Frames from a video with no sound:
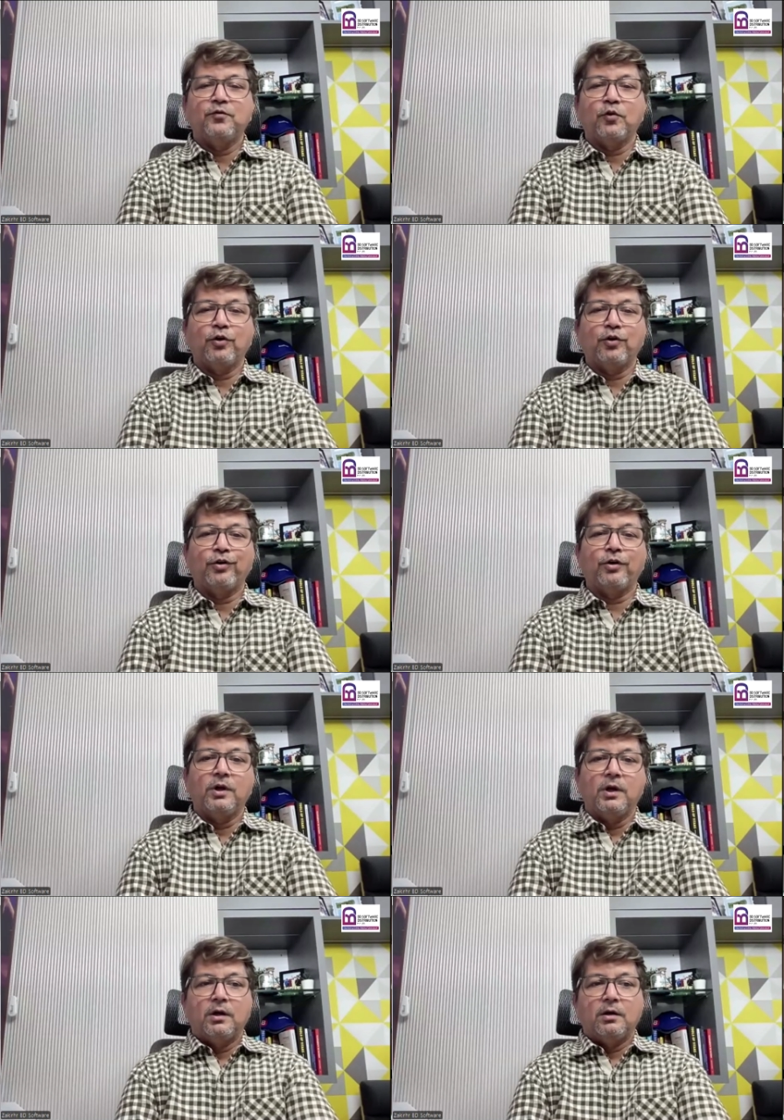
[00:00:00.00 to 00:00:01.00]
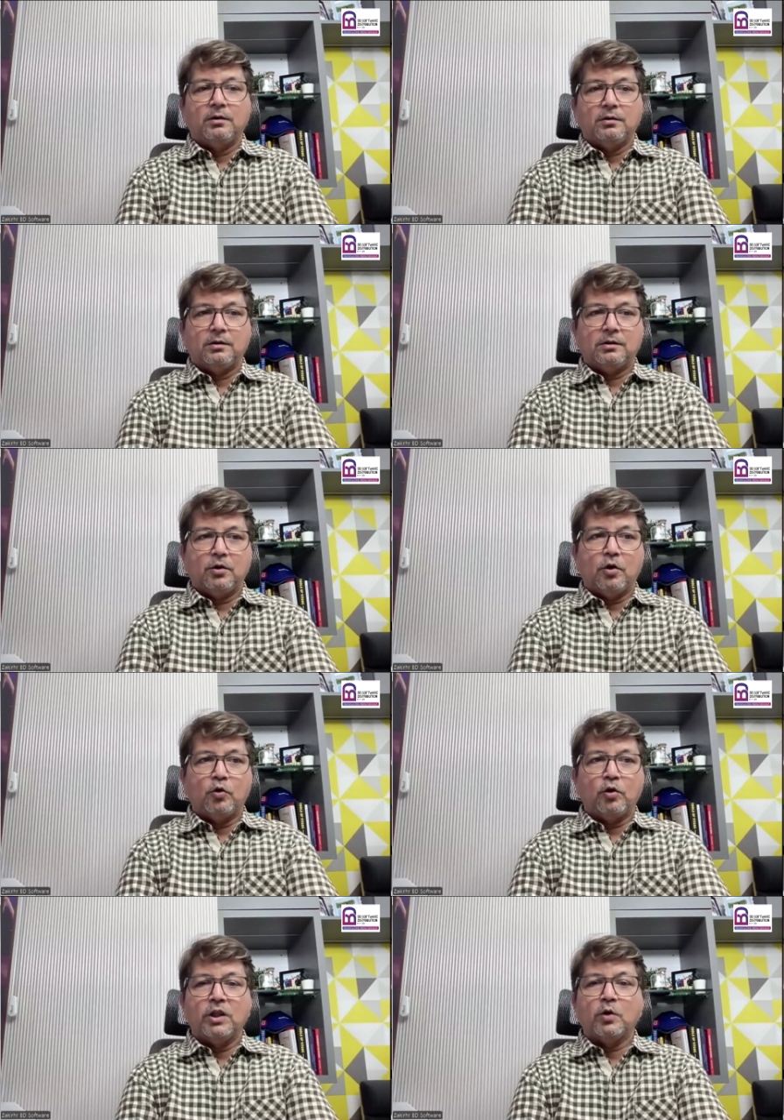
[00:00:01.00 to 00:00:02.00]
for
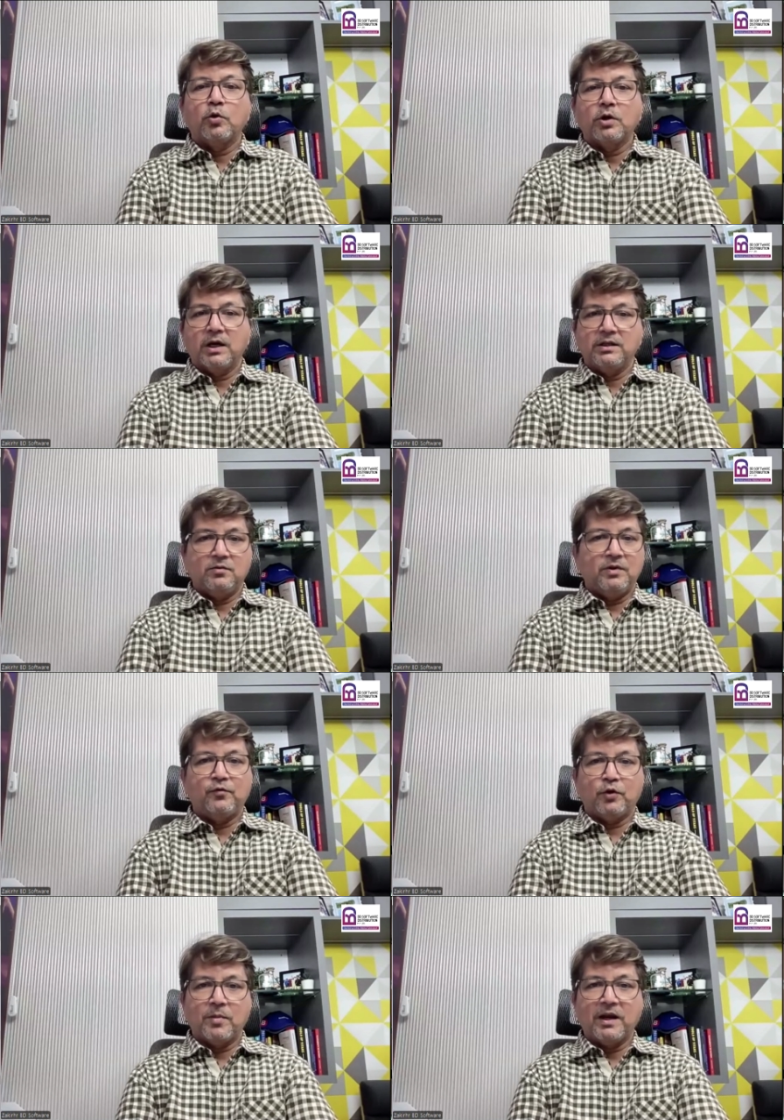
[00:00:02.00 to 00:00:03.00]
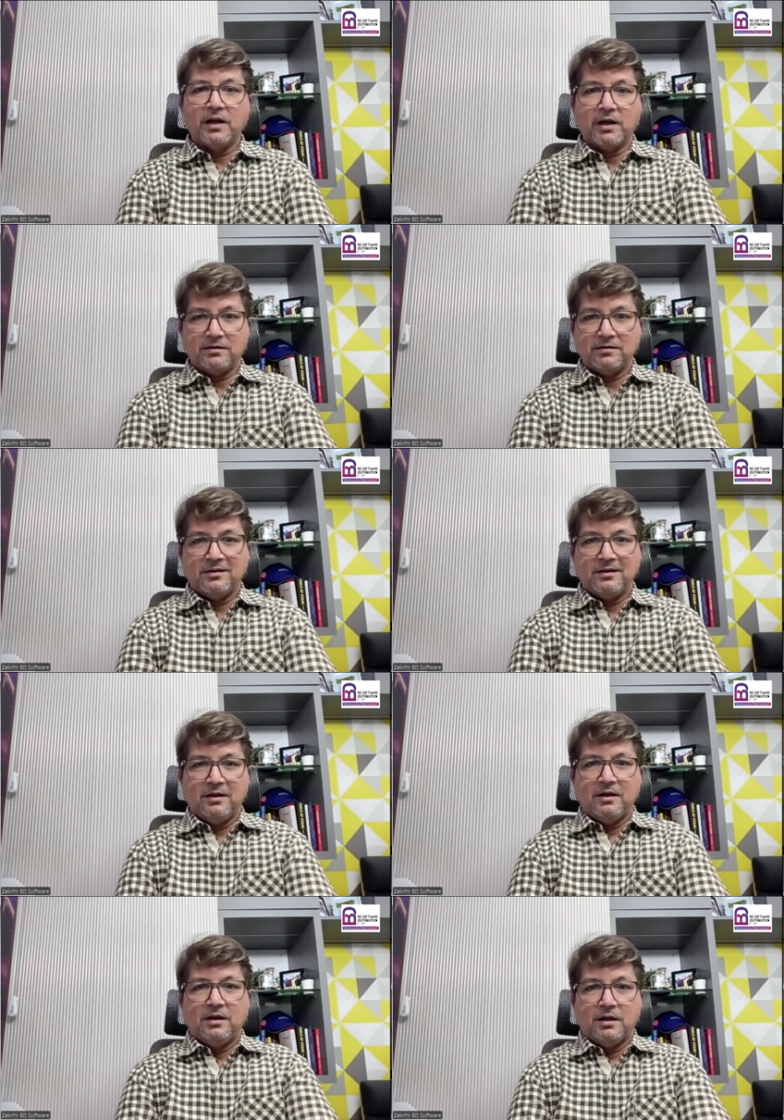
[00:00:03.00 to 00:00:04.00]
not only the good guys, even for the bad guys.
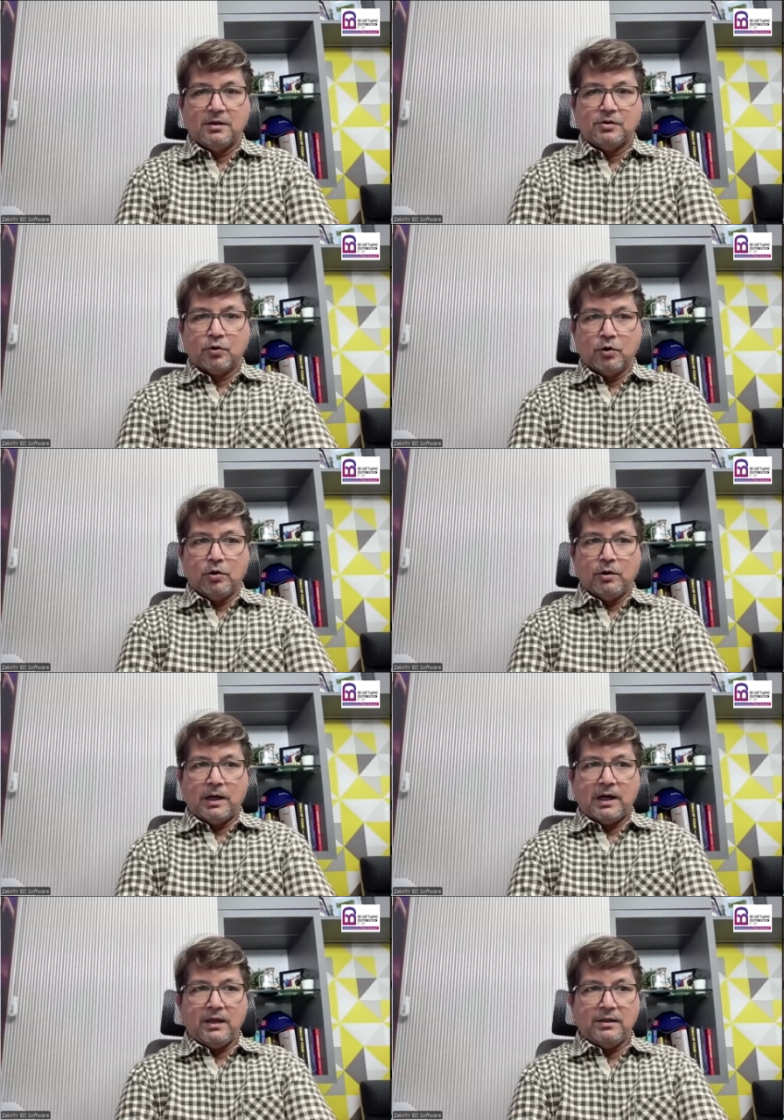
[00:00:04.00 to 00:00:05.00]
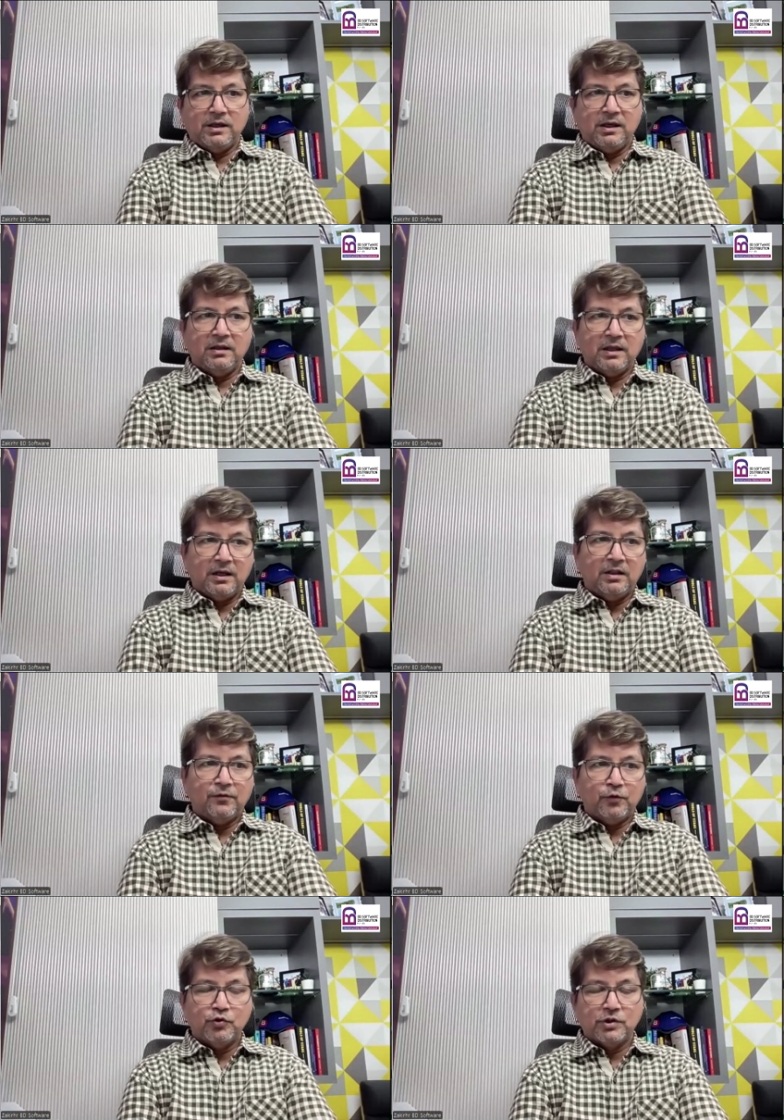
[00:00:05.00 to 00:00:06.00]
So I think that in the
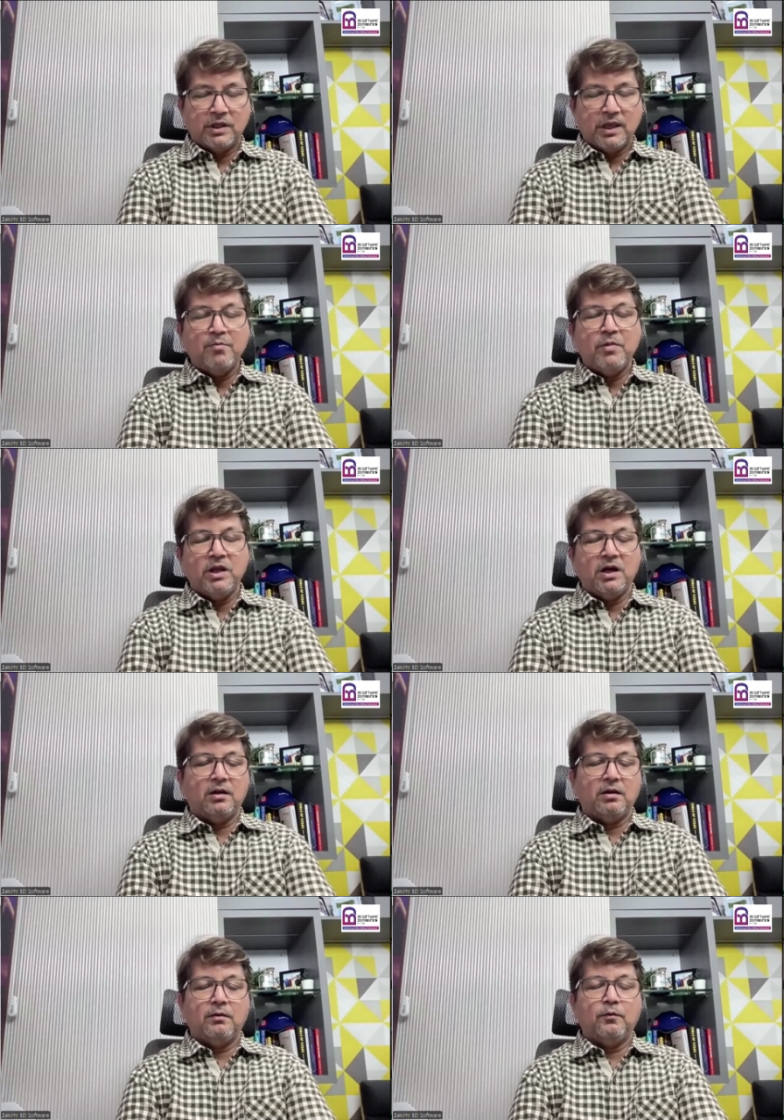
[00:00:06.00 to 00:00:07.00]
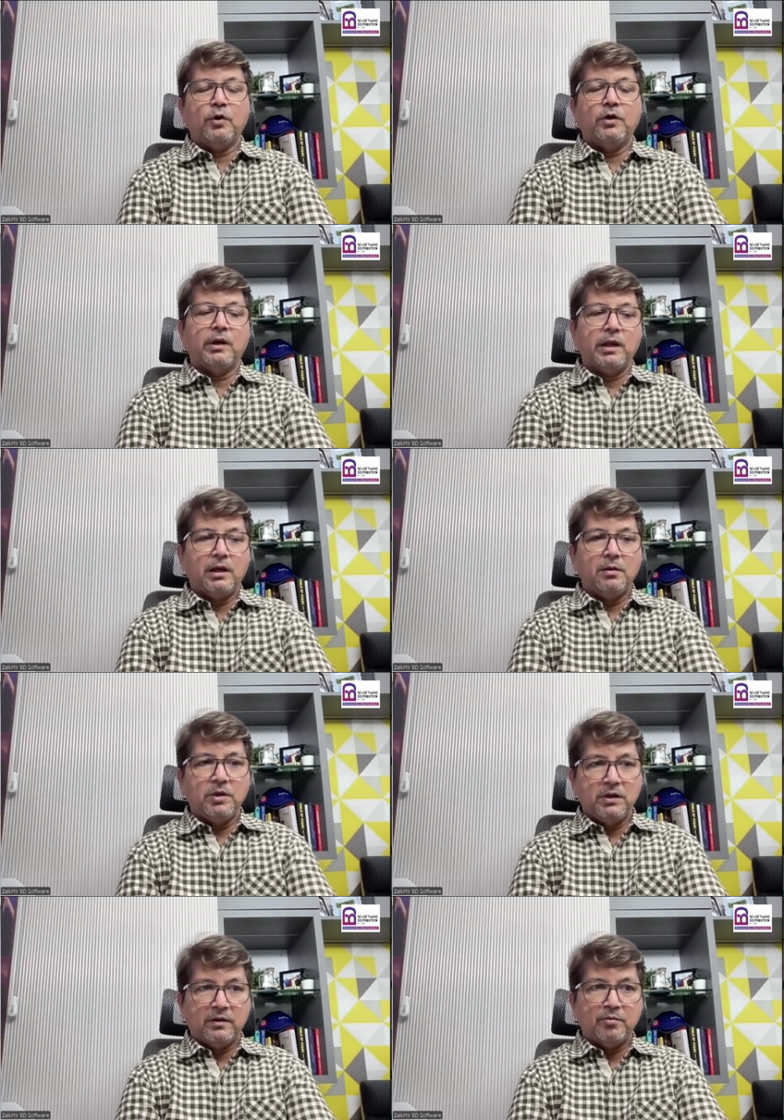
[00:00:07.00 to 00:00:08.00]
future, the MDR would really
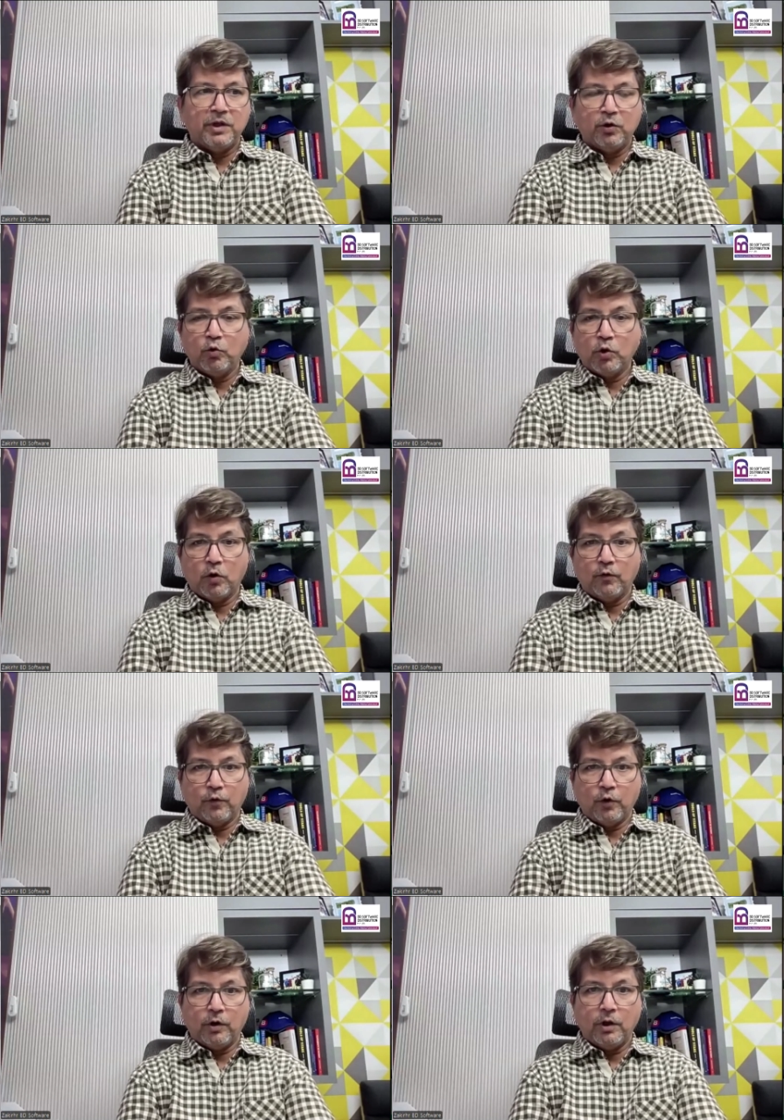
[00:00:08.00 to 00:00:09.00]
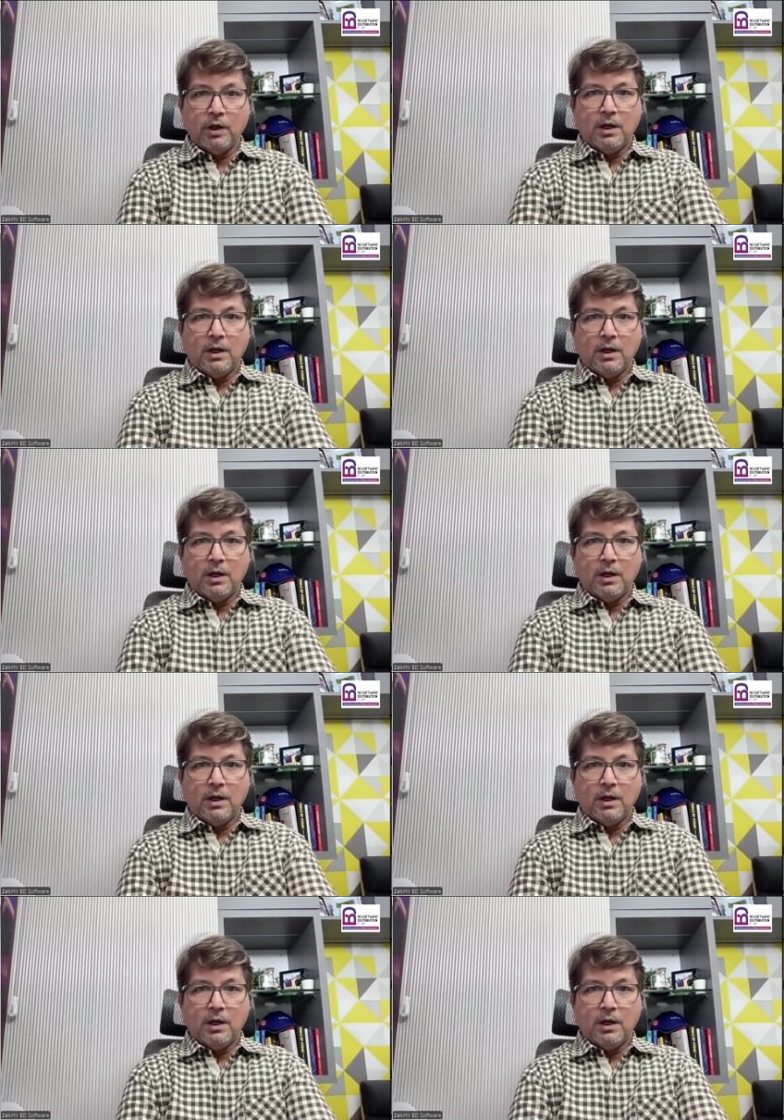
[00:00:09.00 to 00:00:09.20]
be something to look out for,